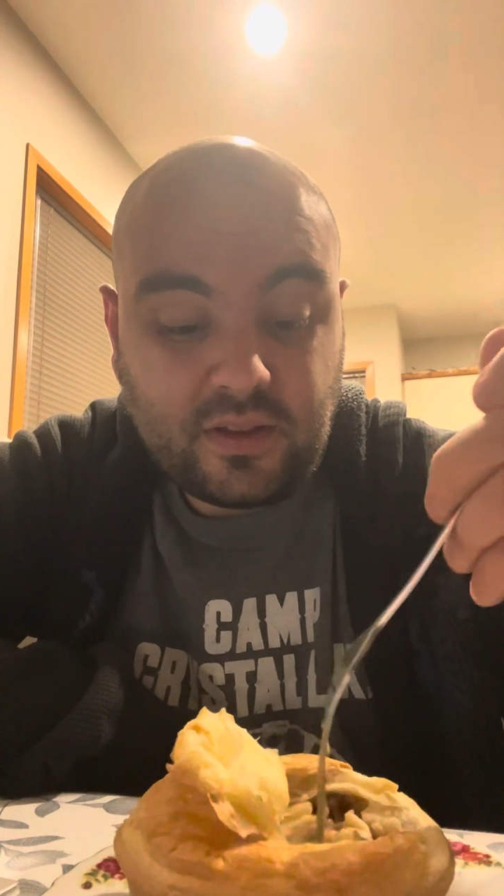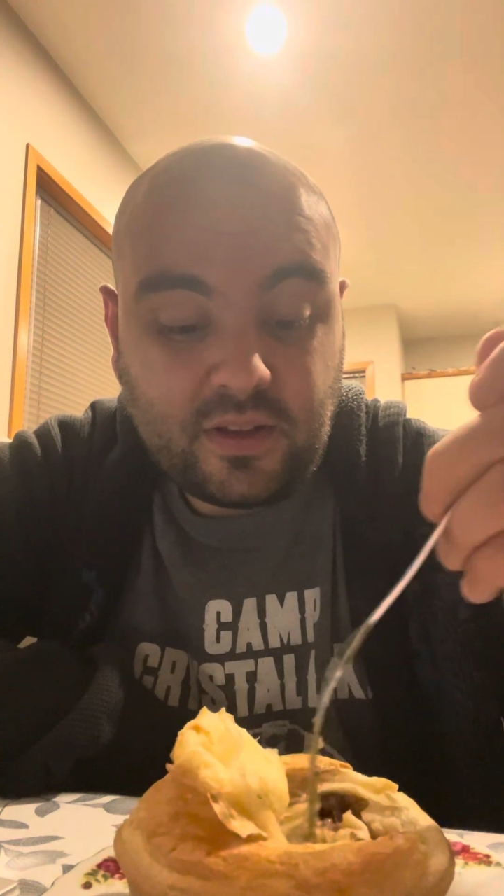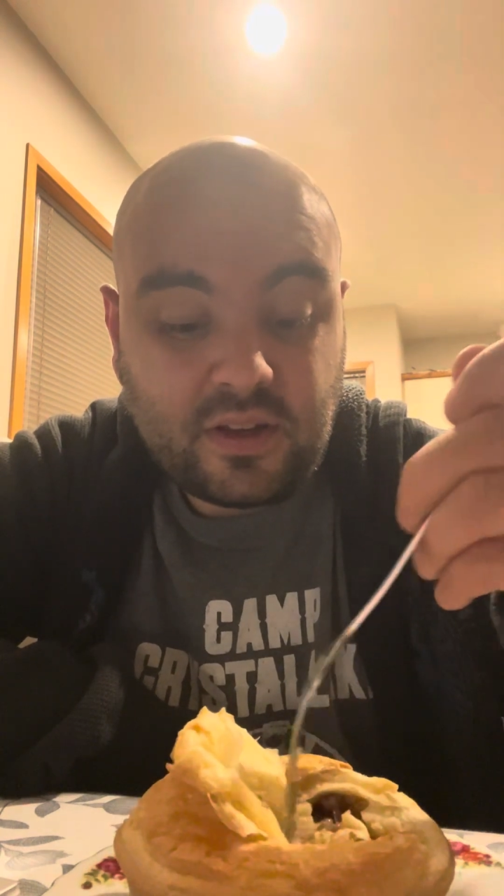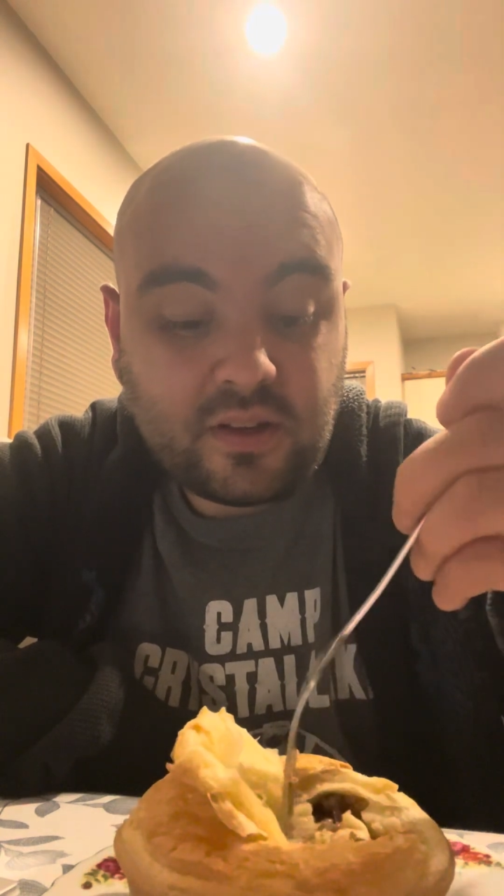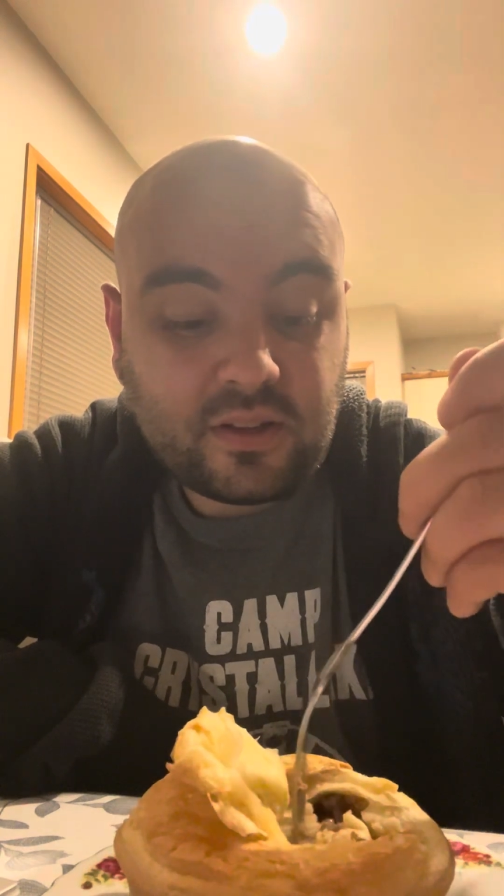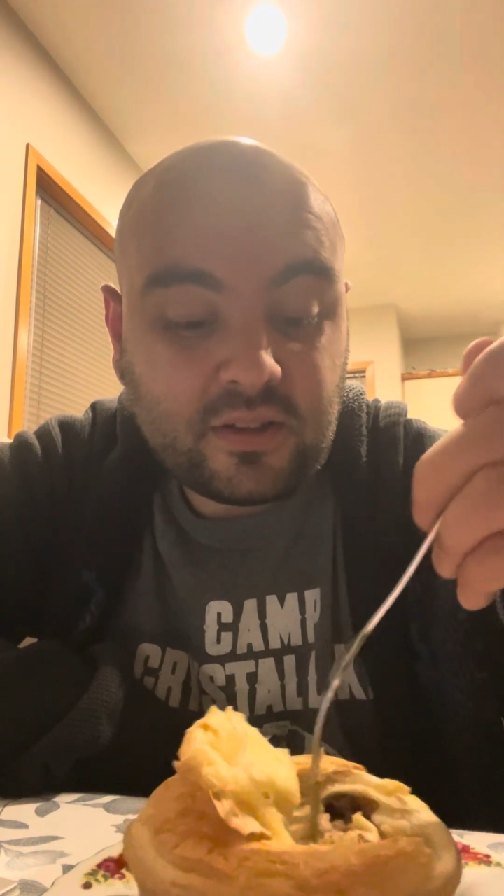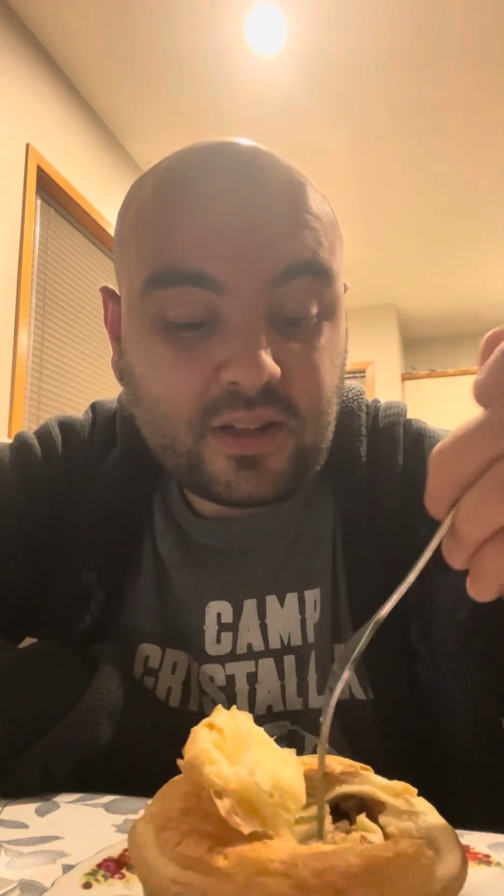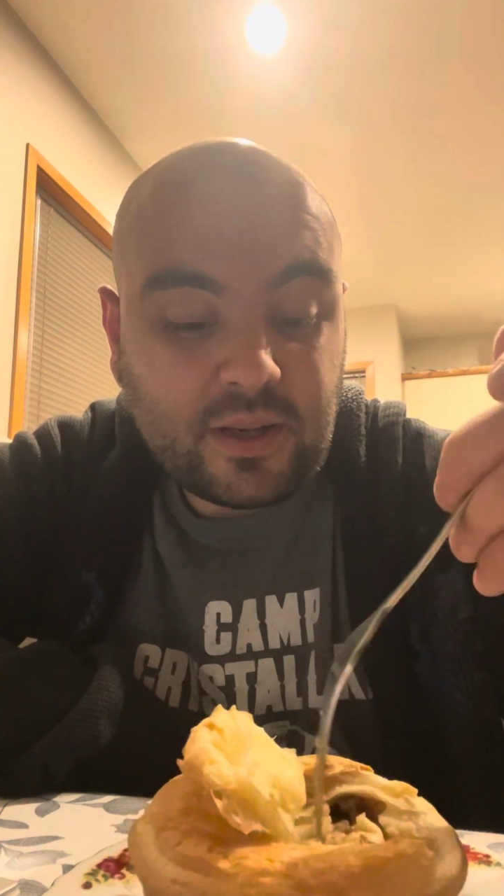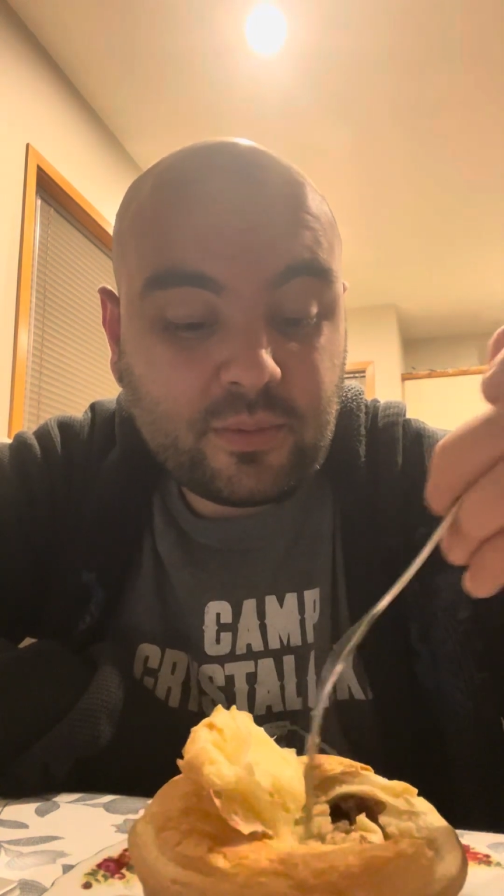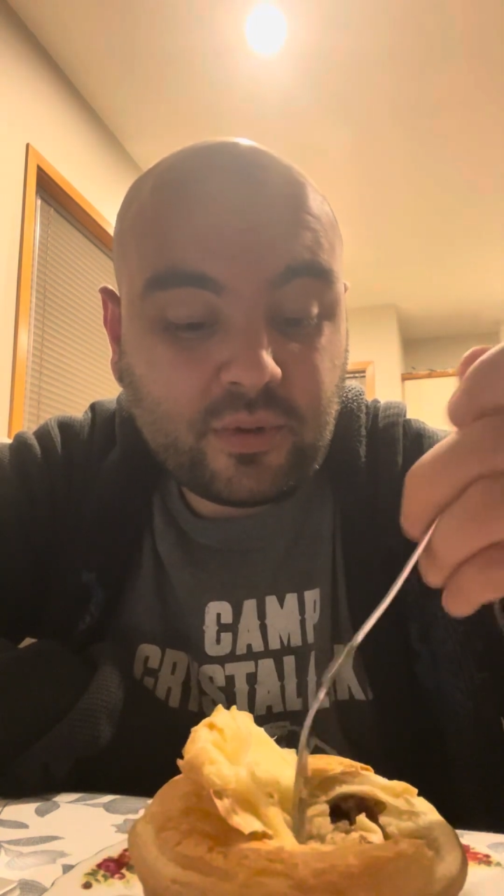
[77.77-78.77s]
England at
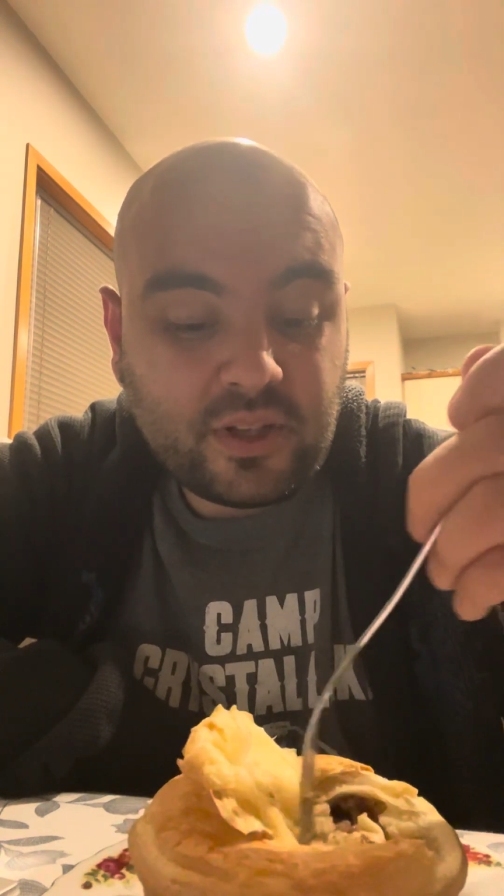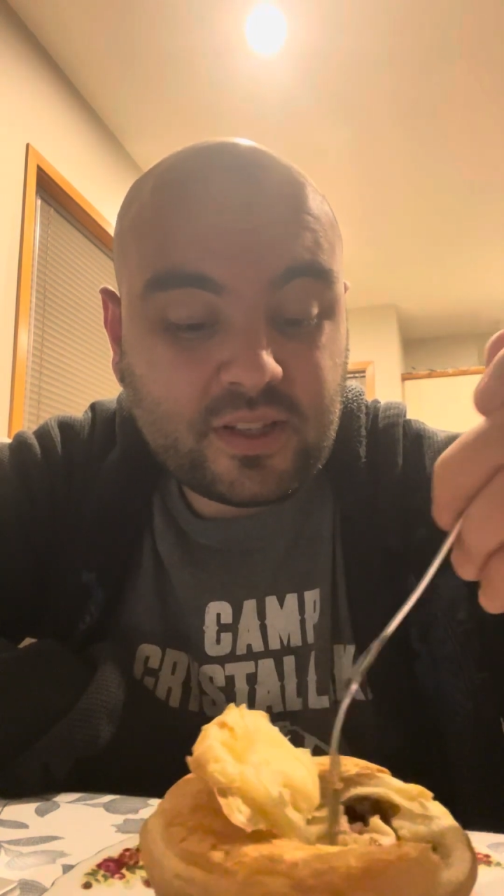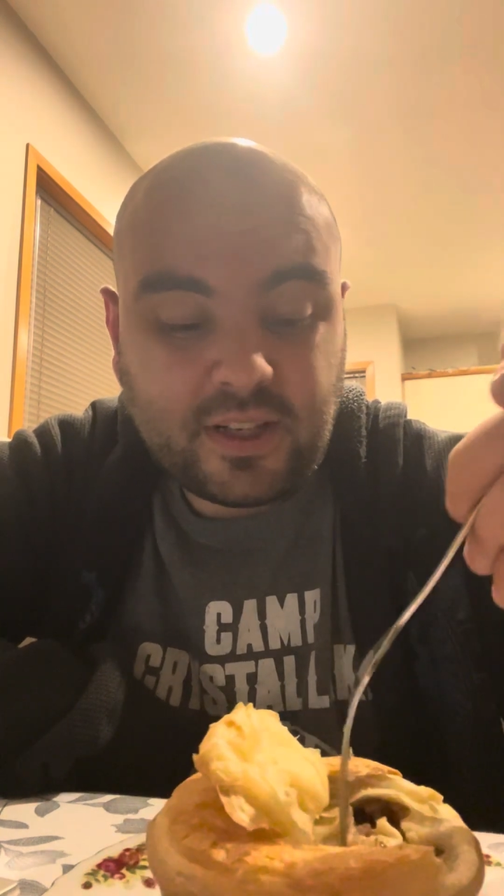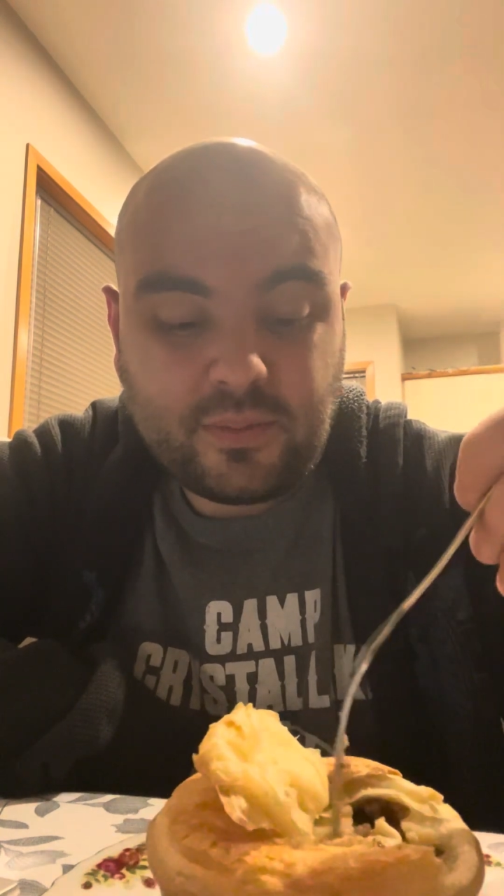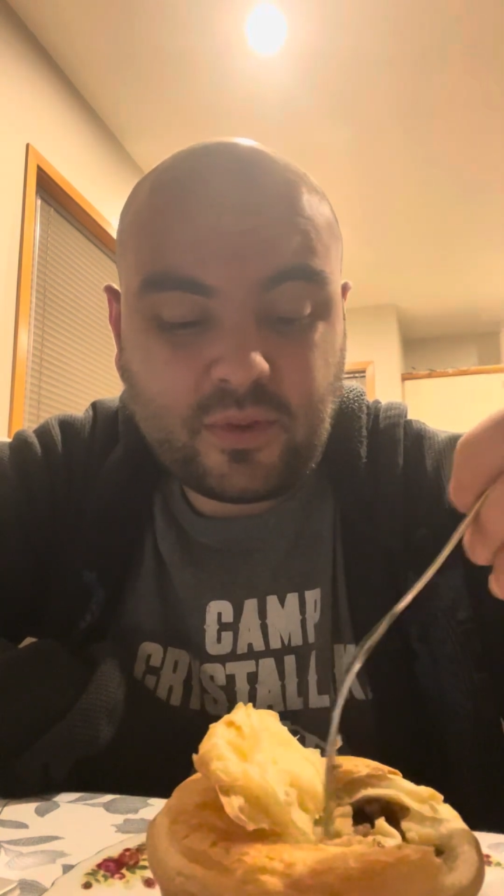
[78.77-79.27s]
that point in time,